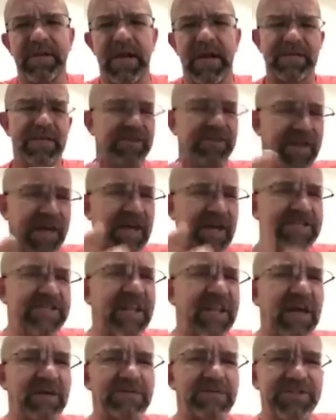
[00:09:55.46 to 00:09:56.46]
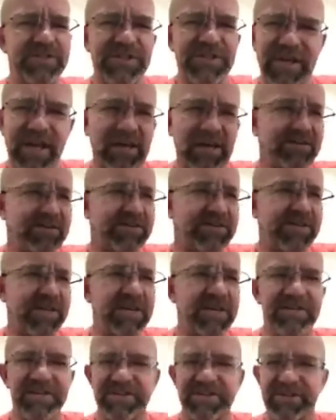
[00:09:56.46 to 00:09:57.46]
And the things that I was seeing, I don't
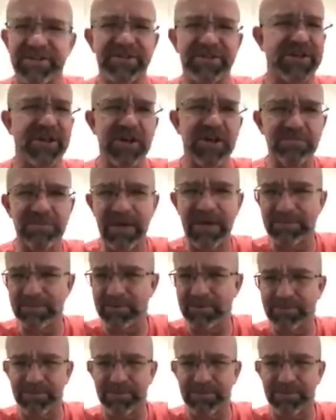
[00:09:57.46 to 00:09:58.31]
say this to scare people,